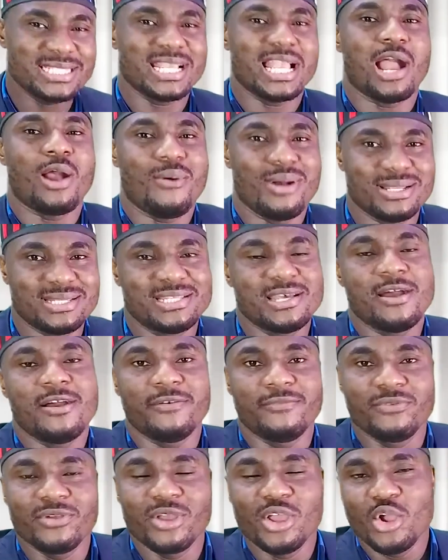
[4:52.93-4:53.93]
ourselves,
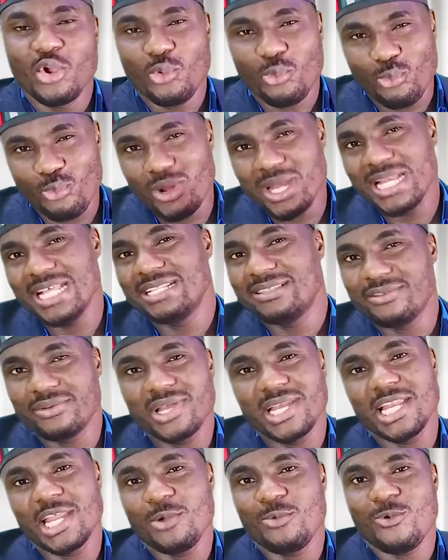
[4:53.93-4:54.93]
will it
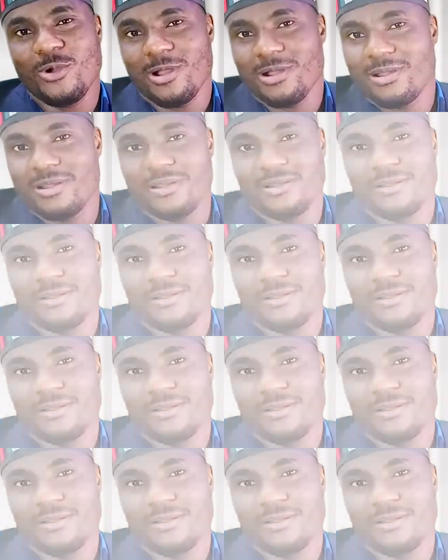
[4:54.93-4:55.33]
really work?